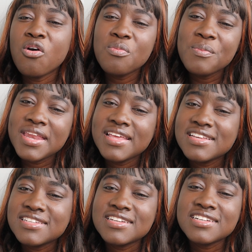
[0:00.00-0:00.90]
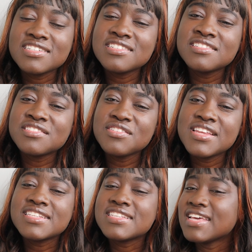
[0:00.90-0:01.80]
how many international
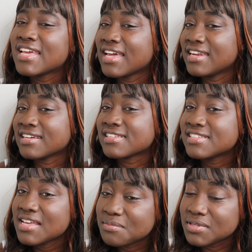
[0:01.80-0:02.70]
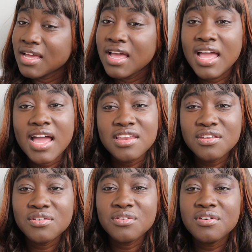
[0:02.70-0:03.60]
students they can accept. And
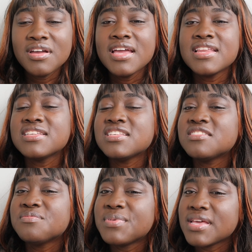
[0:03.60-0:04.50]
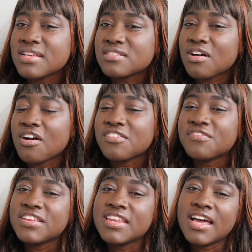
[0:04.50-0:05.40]
this is based on
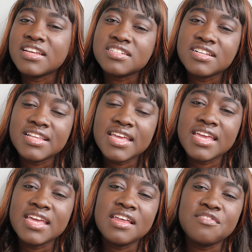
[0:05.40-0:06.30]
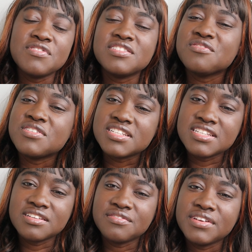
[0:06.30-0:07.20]
financial aid and
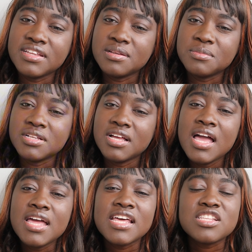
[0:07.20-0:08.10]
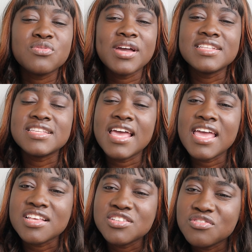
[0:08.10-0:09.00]
resources available. That's why it's
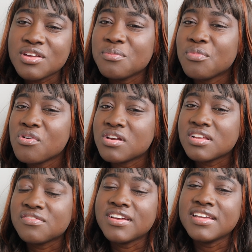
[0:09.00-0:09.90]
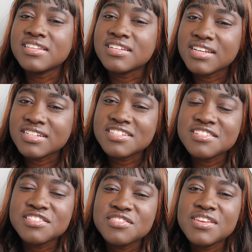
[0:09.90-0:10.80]
extra important for
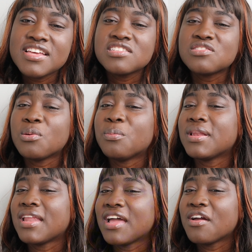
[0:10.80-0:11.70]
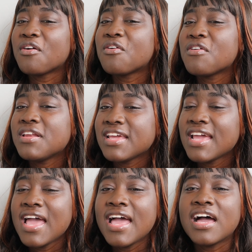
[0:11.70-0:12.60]
international students to apply early